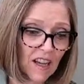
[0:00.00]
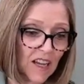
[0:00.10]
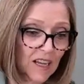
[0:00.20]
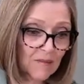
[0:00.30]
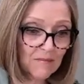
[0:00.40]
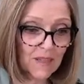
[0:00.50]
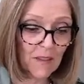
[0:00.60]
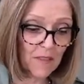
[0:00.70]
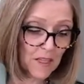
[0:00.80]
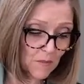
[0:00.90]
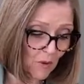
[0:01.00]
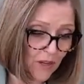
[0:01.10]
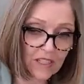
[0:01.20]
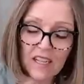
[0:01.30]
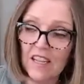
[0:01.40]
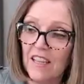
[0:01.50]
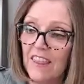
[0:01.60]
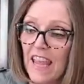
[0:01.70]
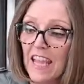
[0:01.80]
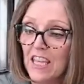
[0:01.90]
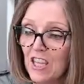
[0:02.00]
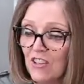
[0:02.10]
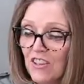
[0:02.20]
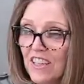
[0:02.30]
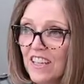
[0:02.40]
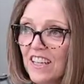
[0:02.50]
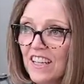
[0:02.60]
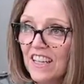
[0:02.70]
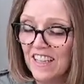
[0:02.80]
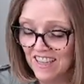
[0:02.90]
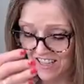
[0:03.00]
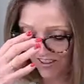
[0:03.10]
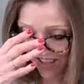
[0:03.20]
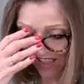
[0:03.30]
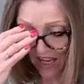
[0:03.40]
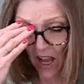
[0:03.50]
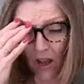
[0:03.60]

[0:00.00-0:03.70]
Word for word: Okay, I'll go put that in the fridge. There's lots of room in the other fridge. There is.